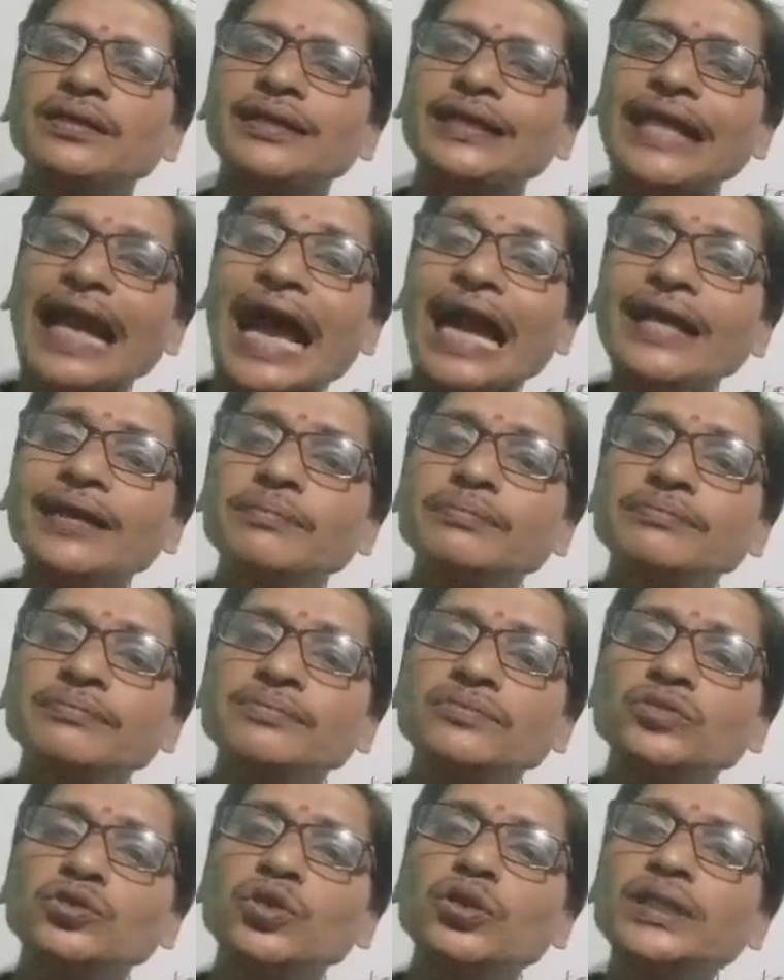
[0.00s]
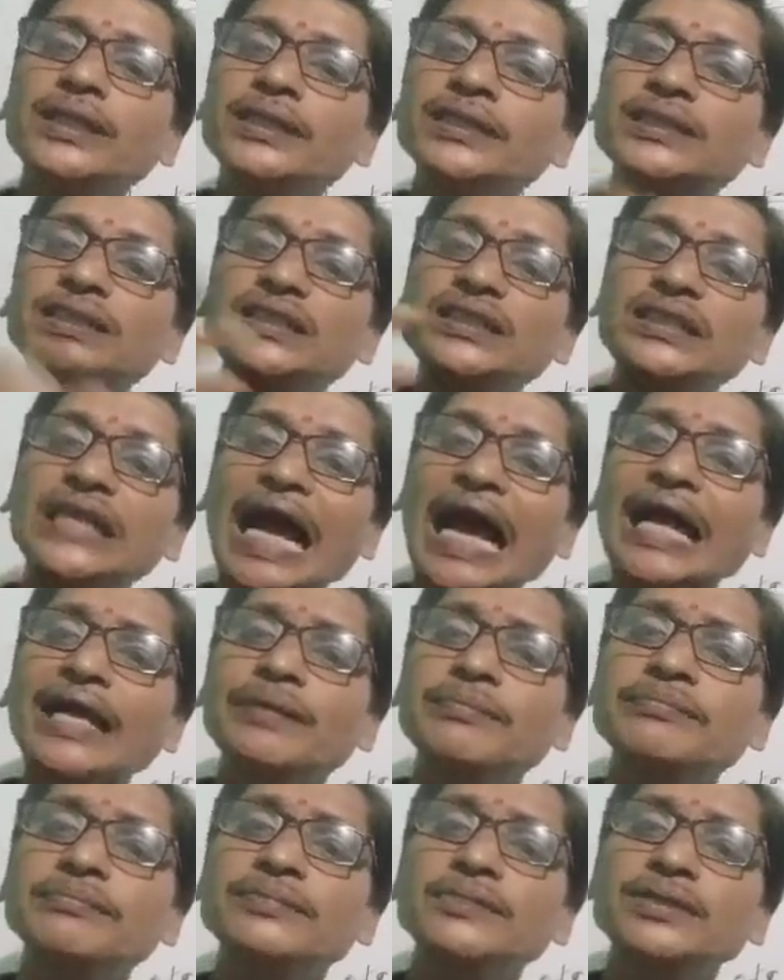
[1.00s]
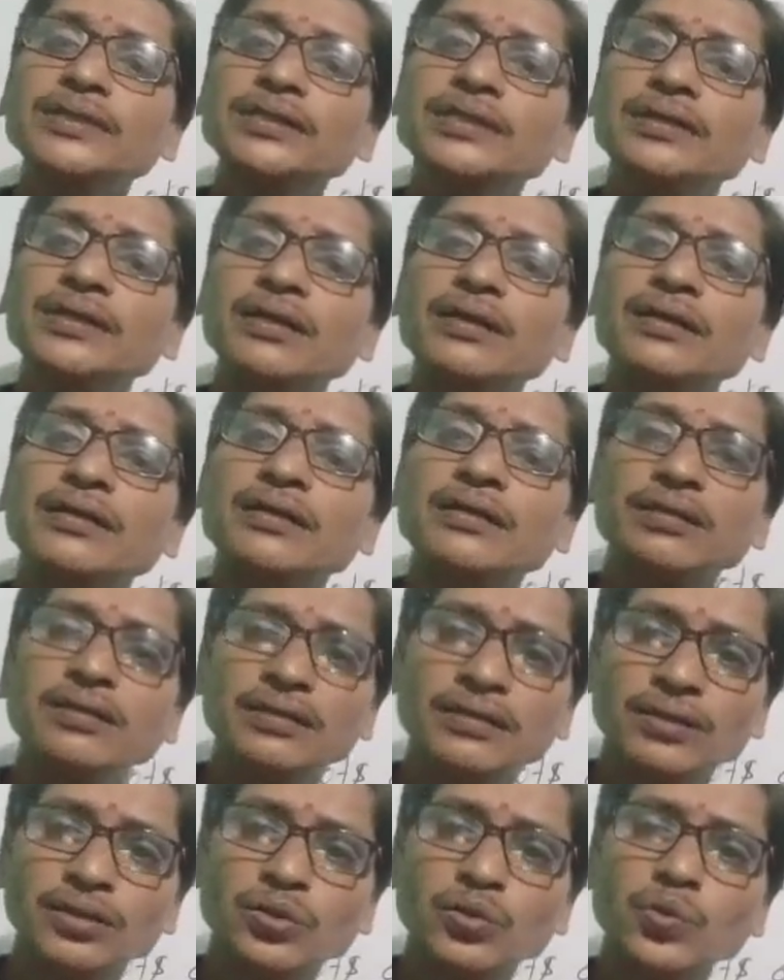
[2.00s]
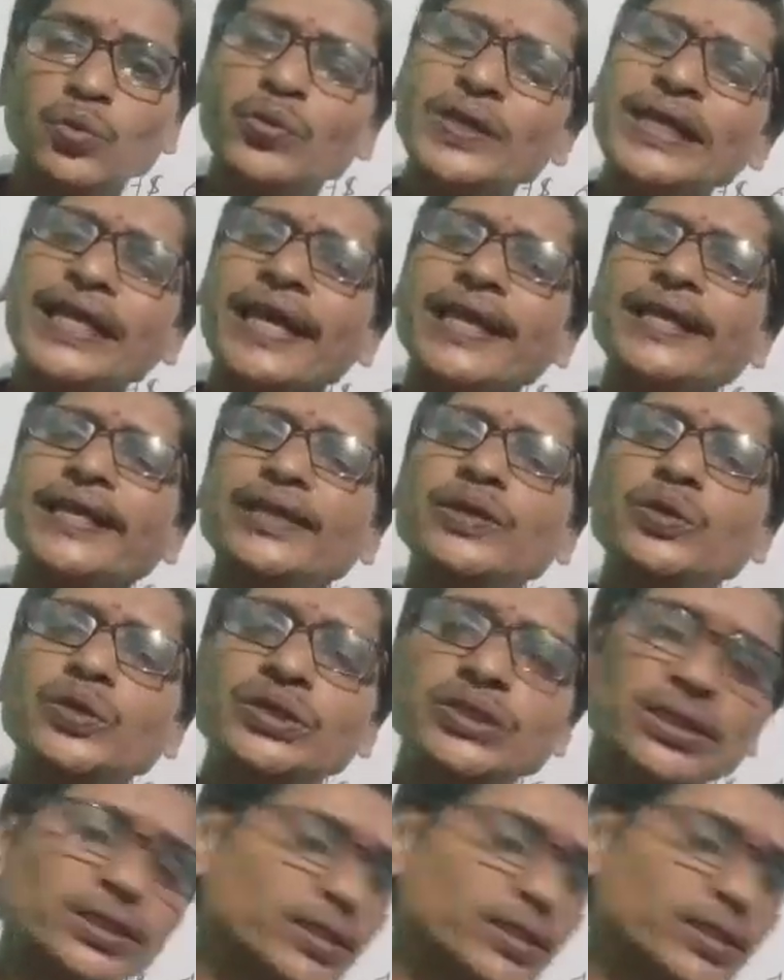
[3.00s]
Time, though it is time, we can use